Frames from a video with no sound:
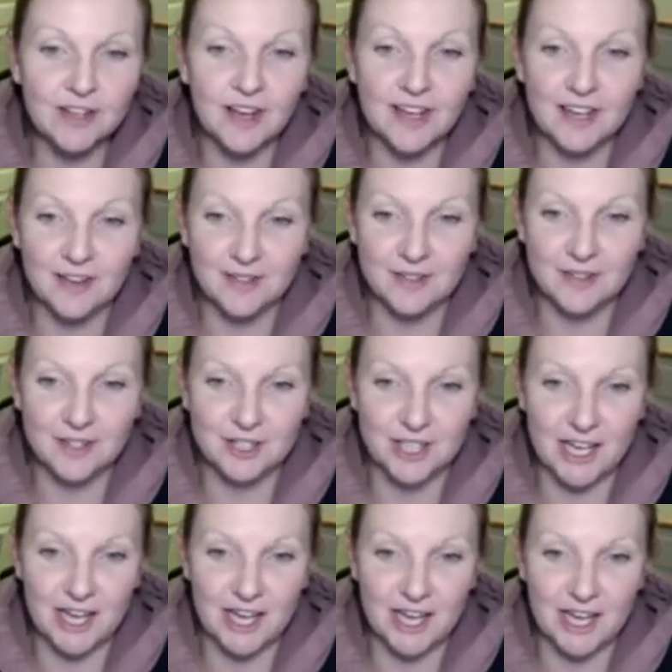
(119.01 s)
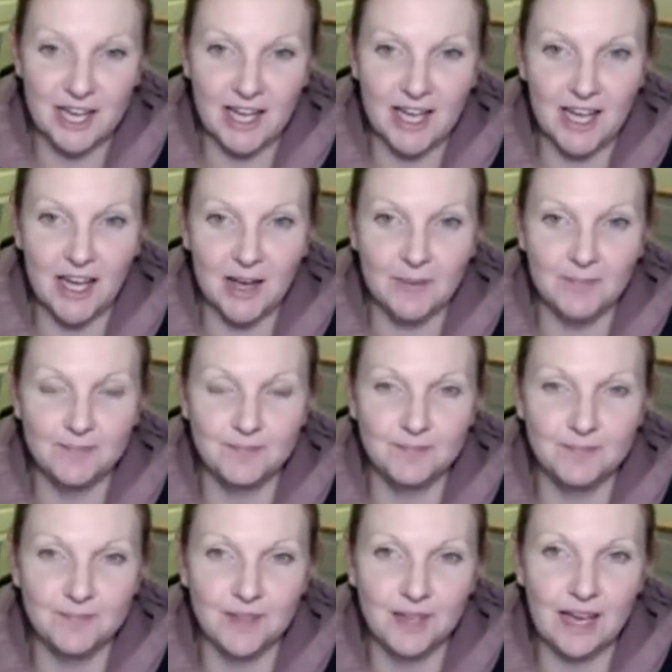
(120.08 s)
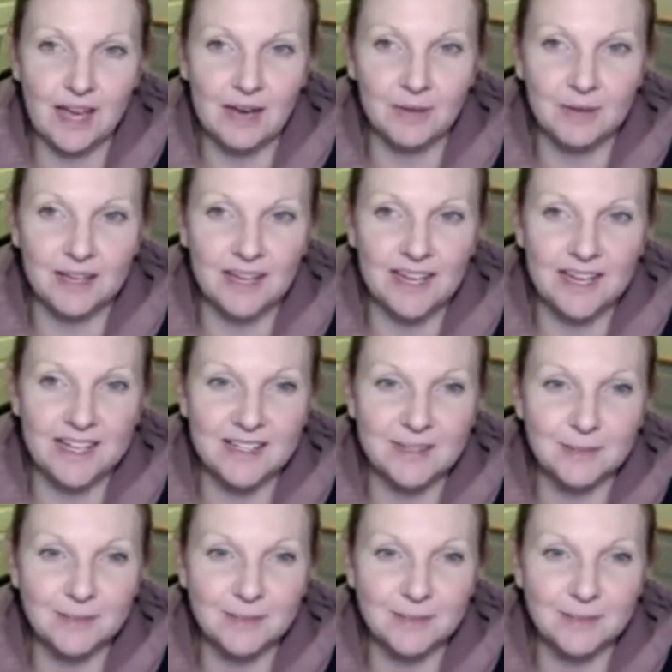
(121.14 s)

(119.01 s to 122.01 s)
I love to share how it is